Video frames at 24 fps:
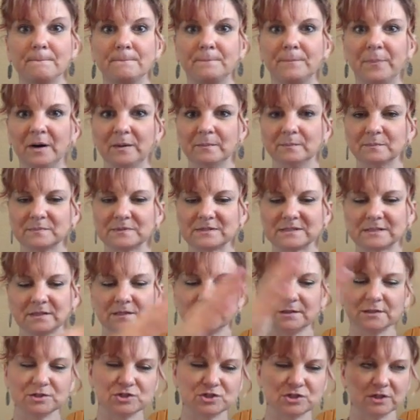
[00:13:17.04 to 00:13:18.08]
Bumped.
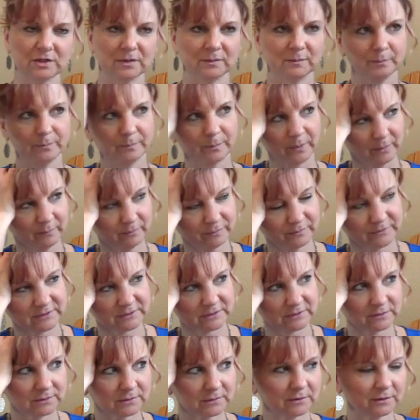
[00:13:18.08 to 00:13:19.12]
She bumped
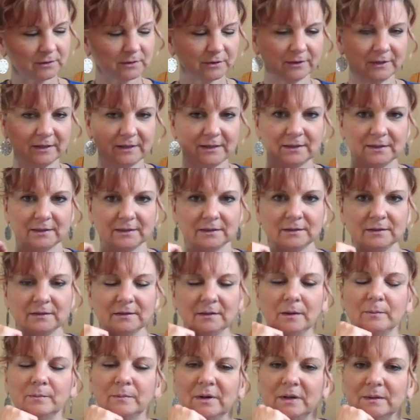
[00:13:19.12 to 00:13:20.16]
her head.
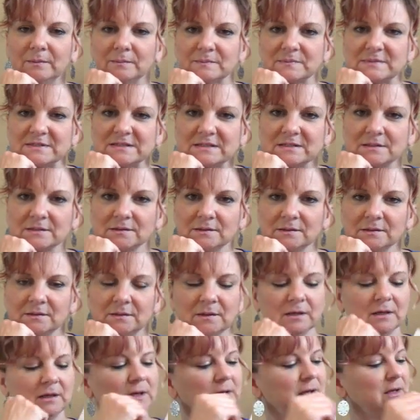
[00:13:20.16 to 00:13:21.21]
Bumped.
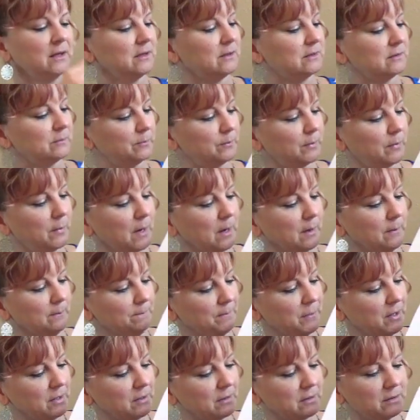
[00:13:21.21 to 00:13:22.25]

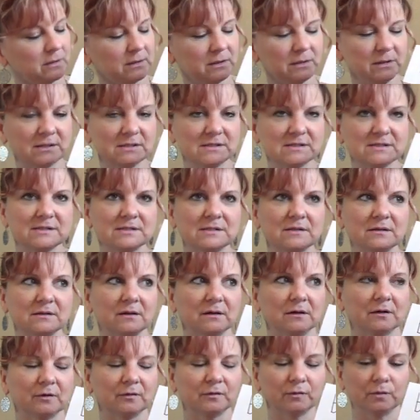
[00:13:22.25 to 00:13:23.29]
Bump is
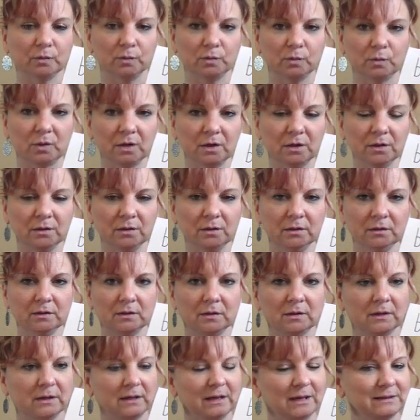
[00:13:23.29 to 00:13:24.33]
the root word.
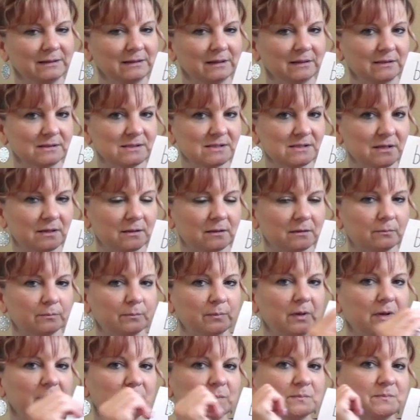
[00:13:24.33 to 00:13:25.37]
And now listen,
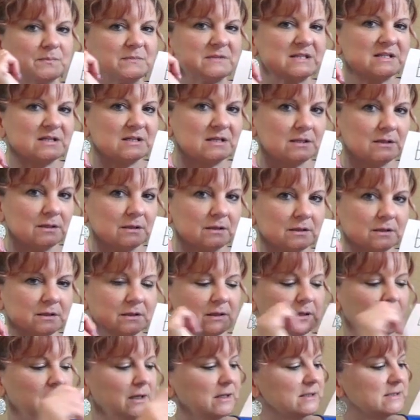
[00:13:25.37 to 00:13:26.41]
bumped
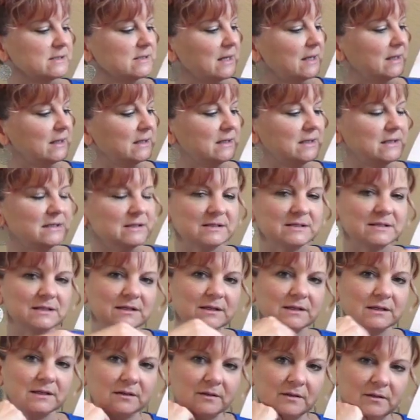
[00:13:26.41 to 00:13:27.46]
is that
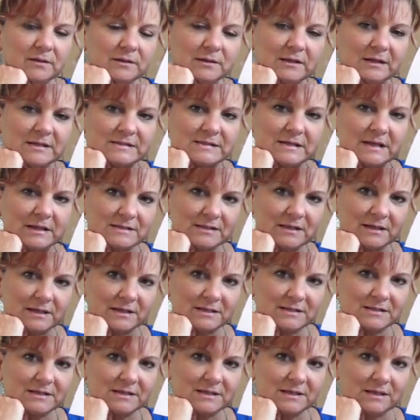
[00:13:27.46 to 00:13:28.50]
ED that sounds like
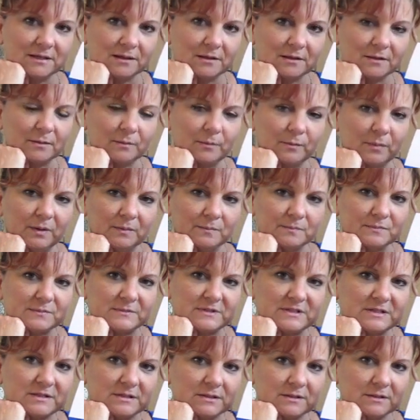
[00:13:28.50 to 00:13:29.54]
a T.
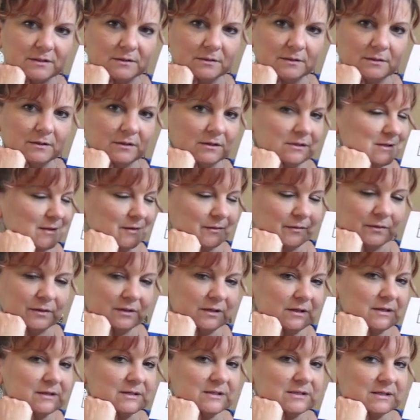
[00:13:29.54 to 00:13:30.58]
Bumped. It's not
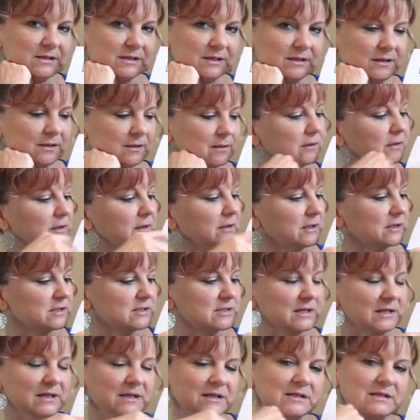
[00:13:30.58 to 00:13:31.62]
really a T. It's
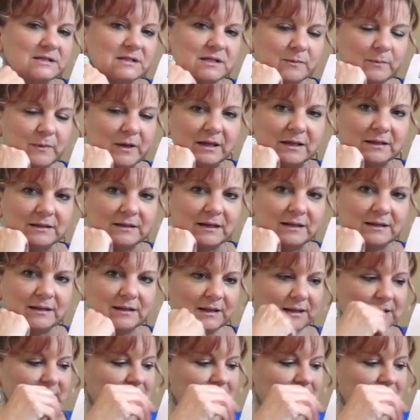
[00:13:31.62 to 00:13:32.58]
an ED making that